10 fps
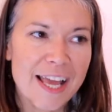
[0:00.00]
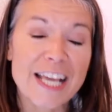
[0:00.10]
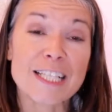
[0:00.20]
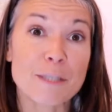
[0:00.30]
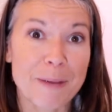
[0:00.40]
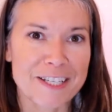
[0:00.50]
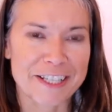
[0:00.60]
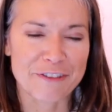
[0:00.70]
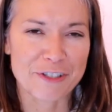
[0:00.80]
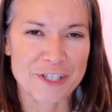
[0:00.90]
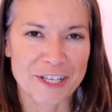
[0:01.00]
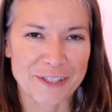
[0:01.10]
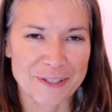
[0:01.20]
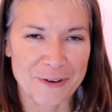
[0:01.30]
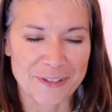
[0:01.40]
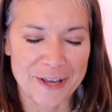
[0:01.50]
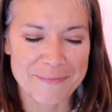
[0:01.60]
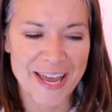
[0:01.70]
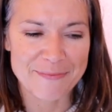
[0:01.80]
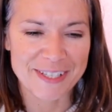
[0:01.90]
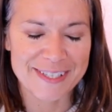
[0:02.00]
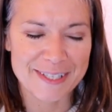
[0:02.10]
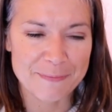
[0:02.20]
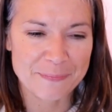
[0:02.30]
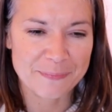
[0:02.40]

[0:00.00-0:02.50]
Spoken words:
especially if you're doing those online payments.